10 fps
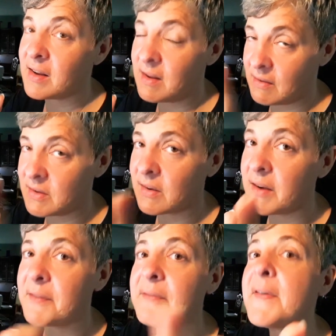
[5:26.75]
in the
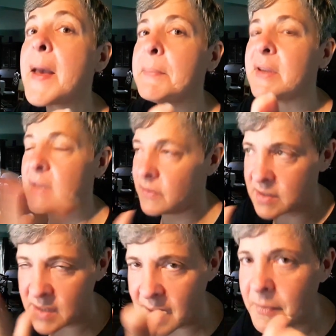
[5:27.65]
sign of family in the
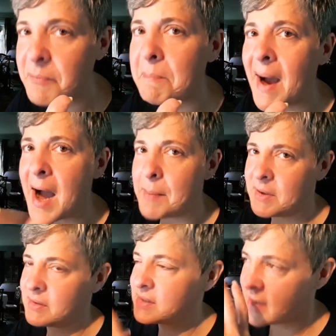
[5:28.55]
sign of mom
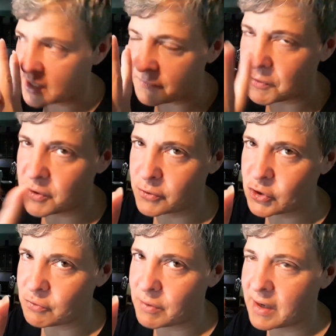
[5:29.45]
in the sign of
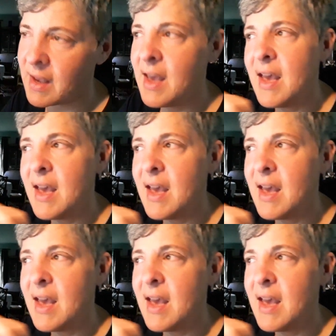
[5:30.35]
nurturing